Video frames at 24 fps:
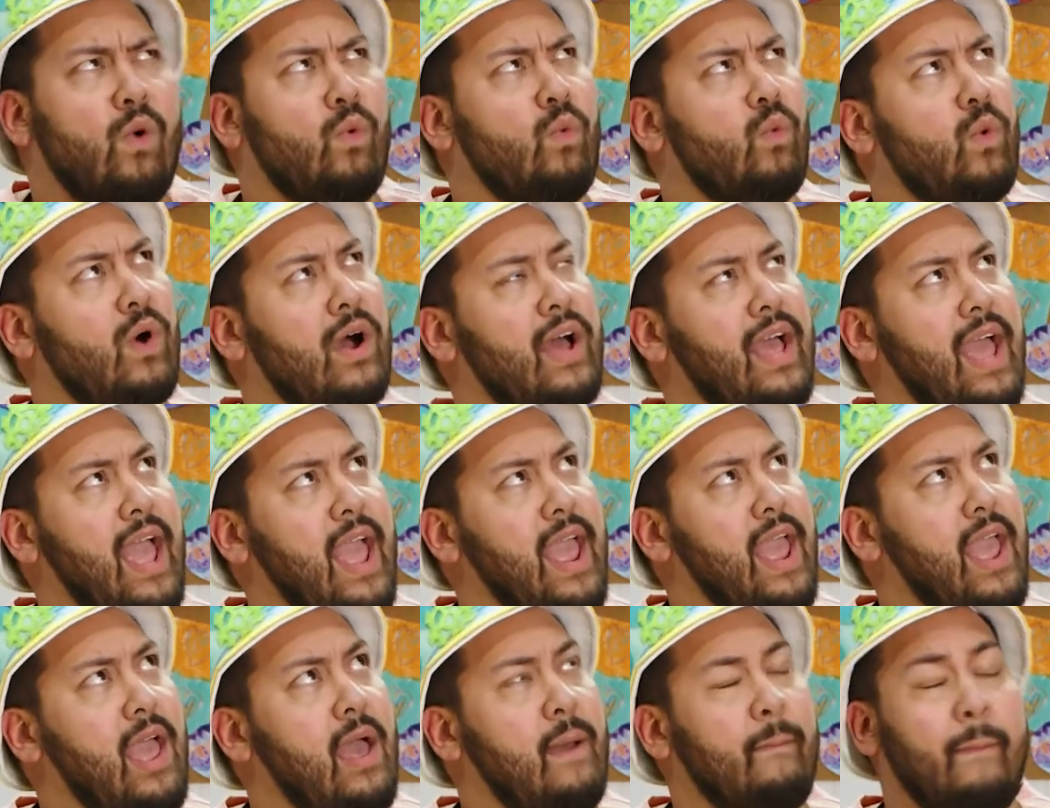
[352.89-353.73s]
What
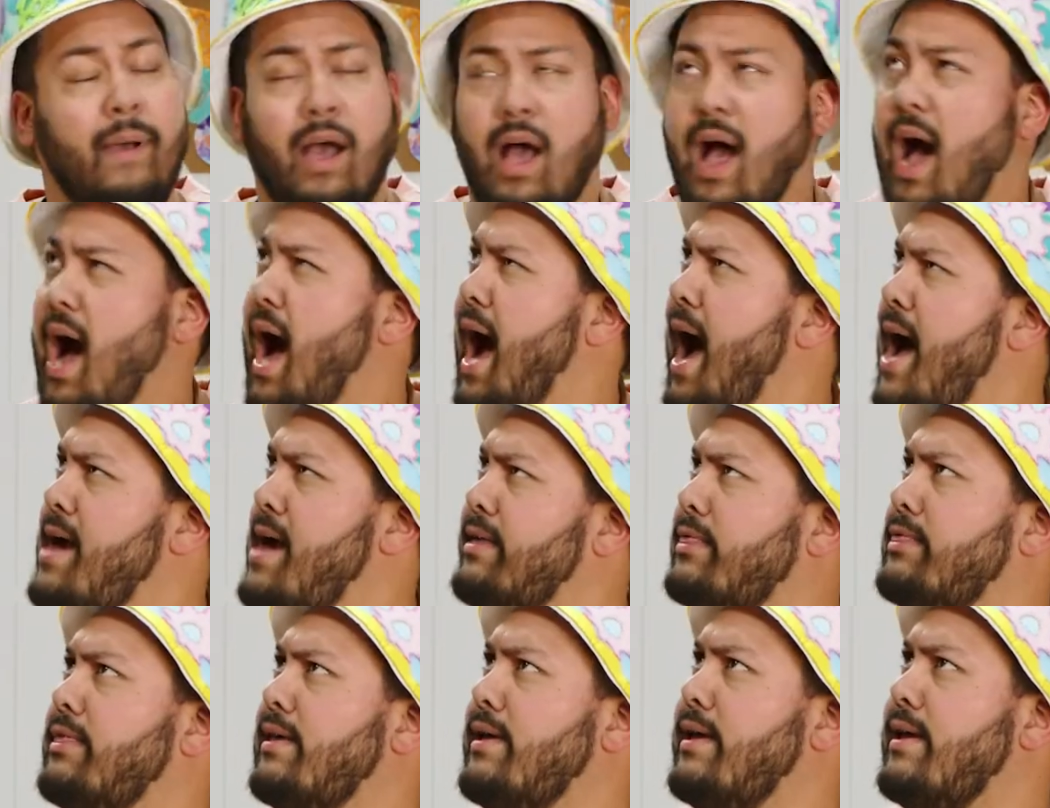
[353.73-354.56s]
am I
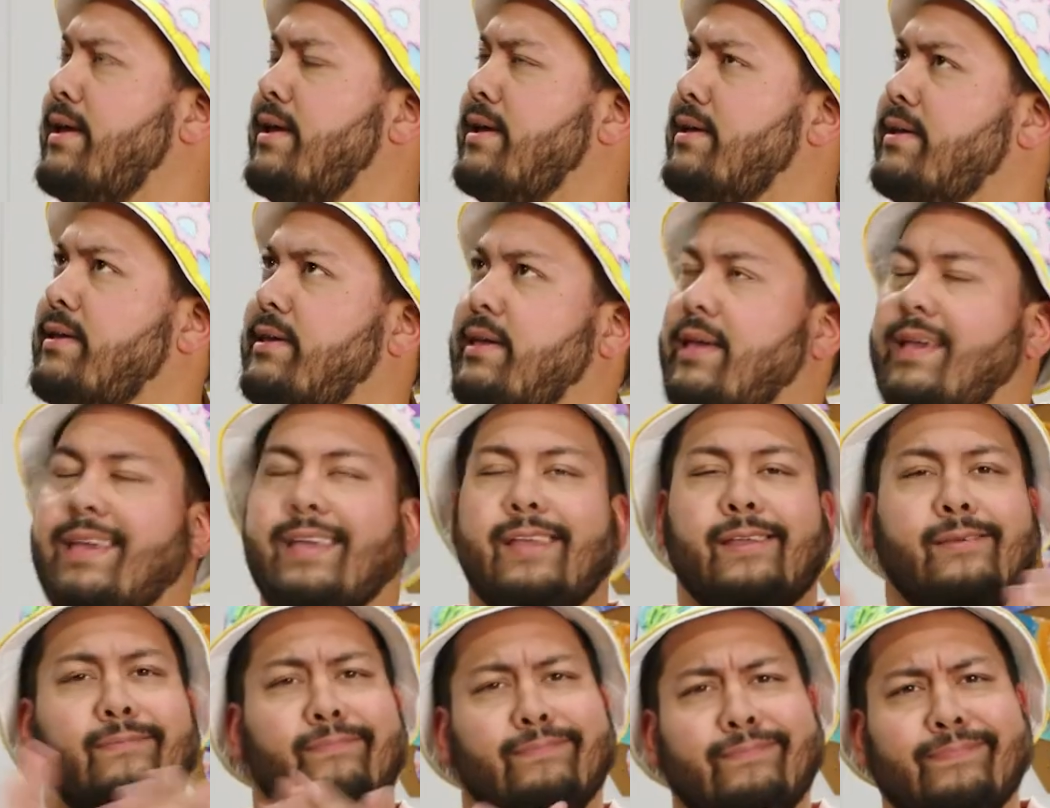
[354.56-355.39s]

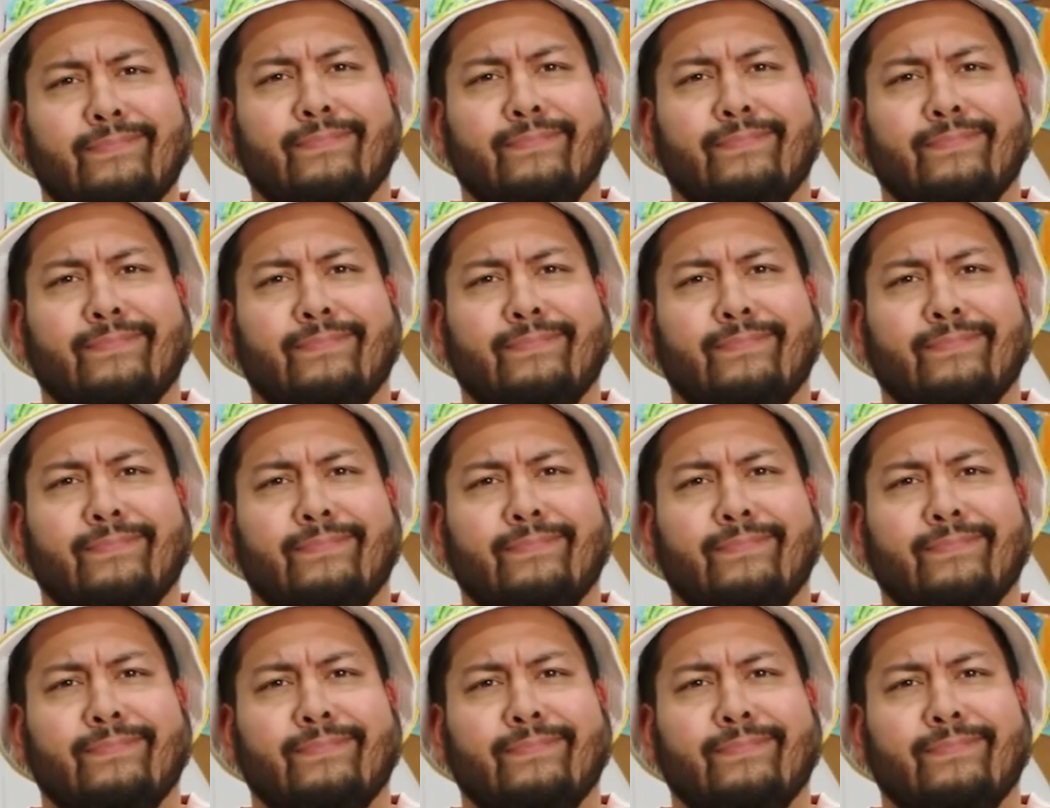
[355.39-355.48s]
thinking?